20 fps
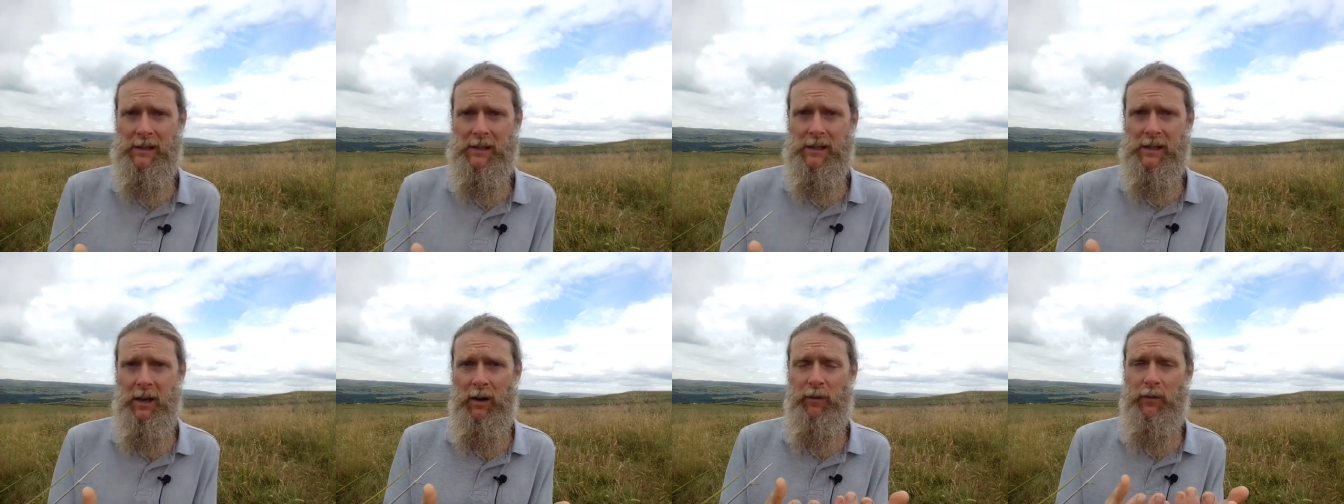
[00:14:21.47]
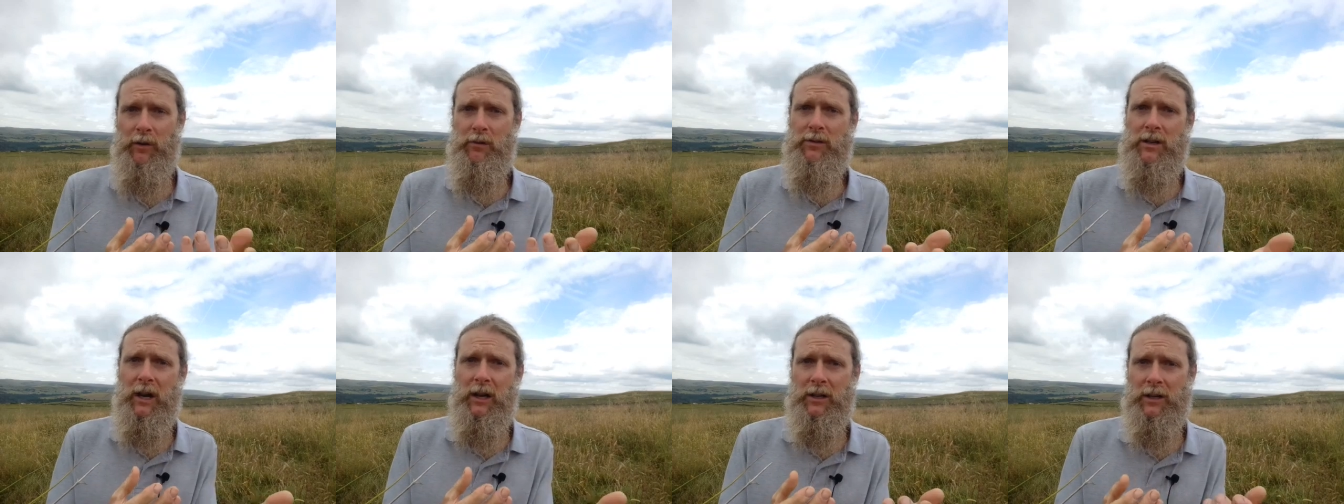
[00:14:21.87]
You know, if you
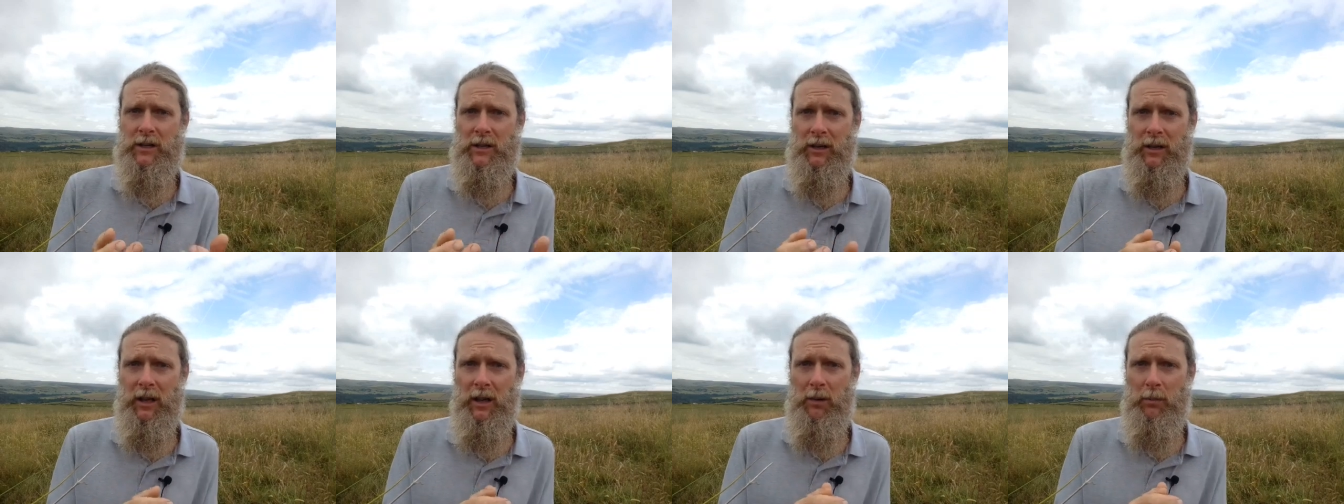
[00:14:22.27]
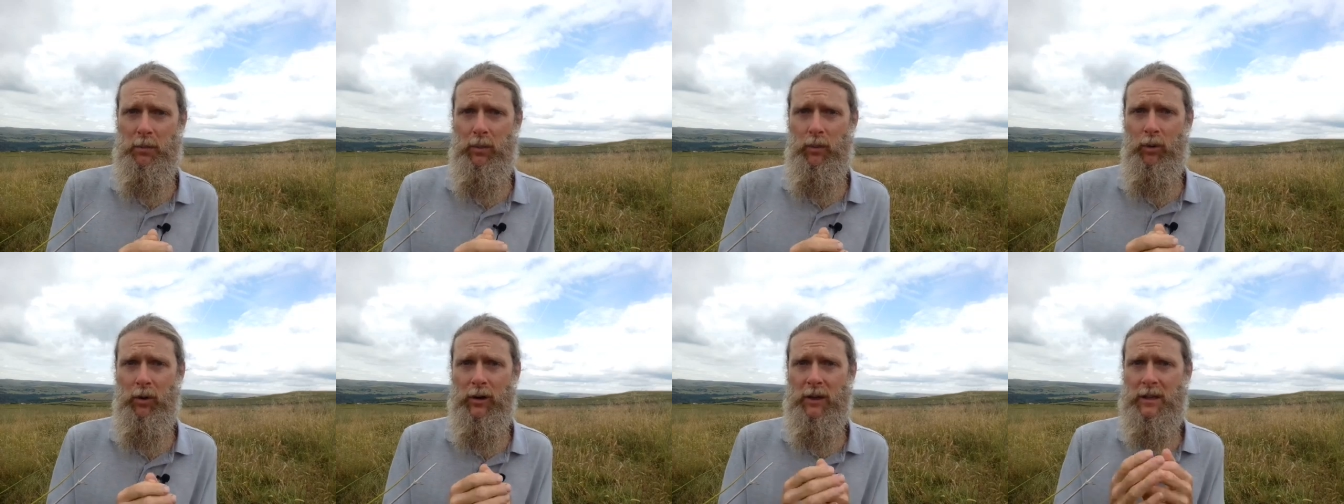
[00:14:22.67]
touched another
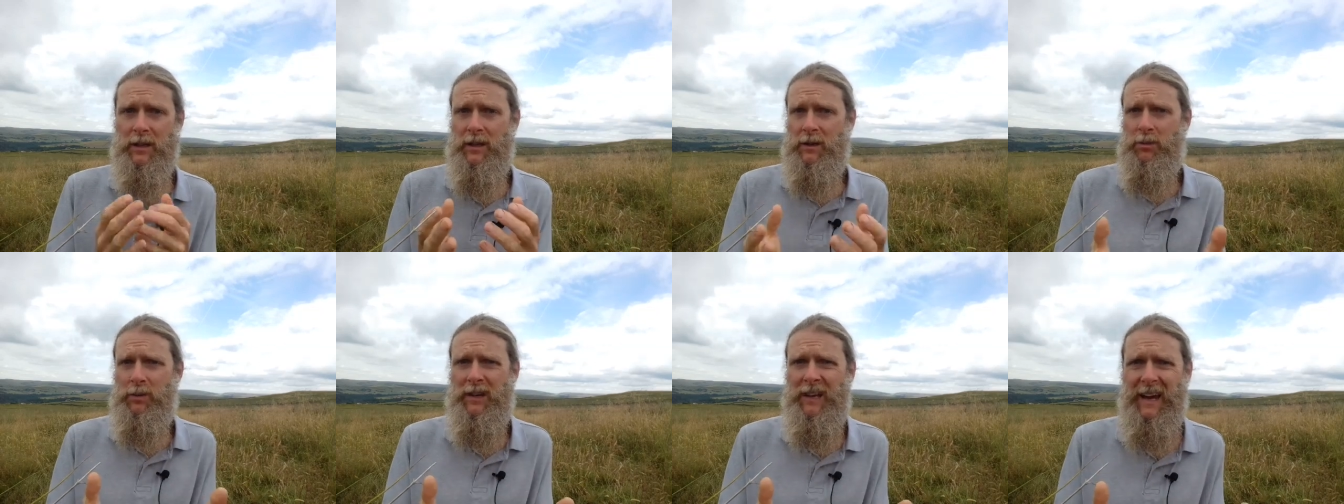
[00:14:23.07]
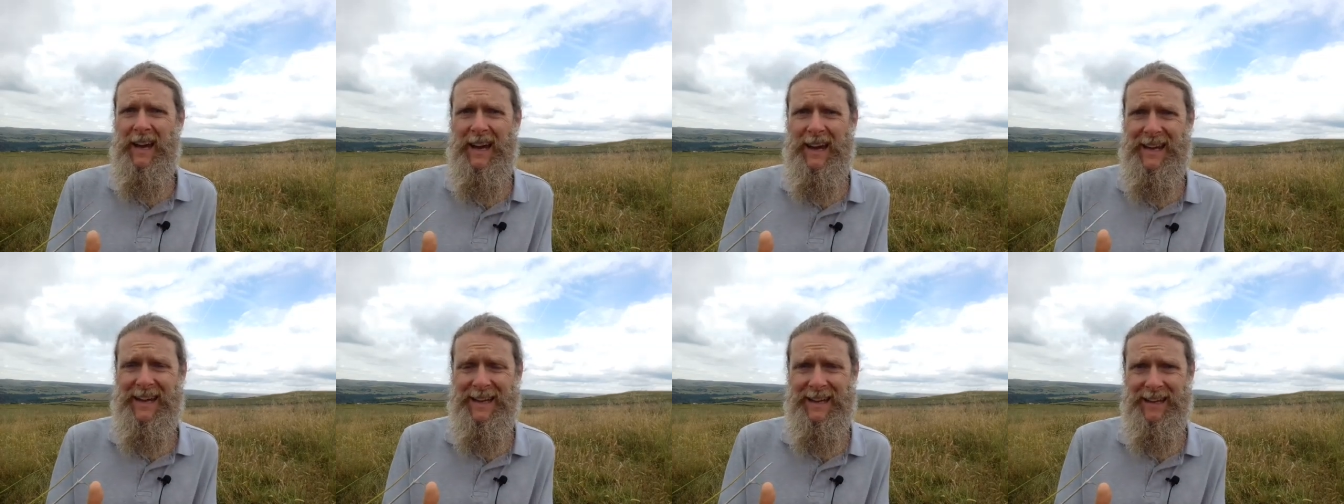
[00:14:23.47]
boy, you were
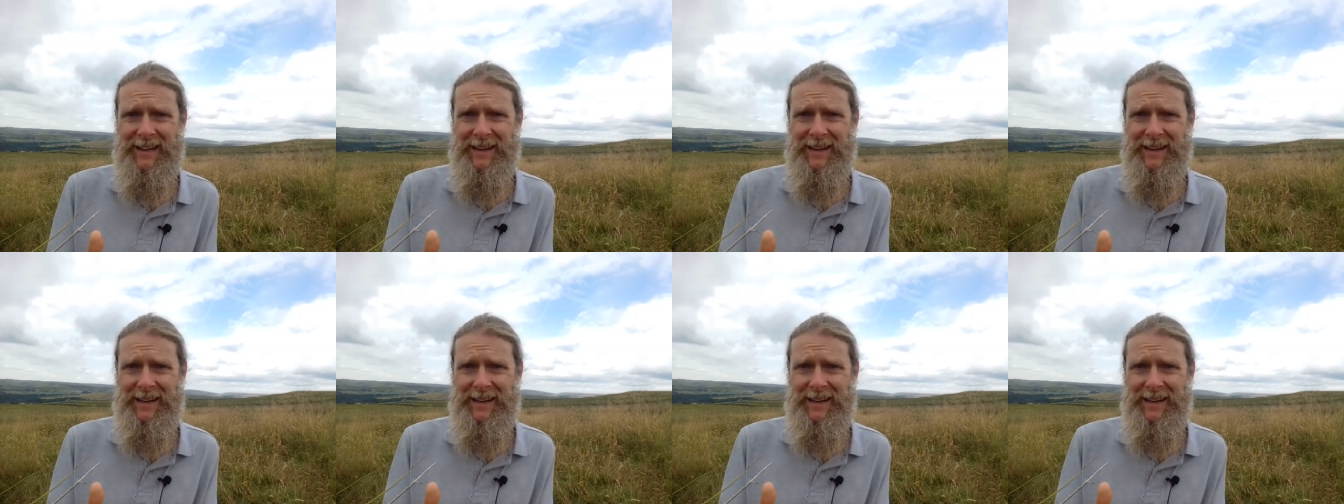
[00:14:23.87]
gay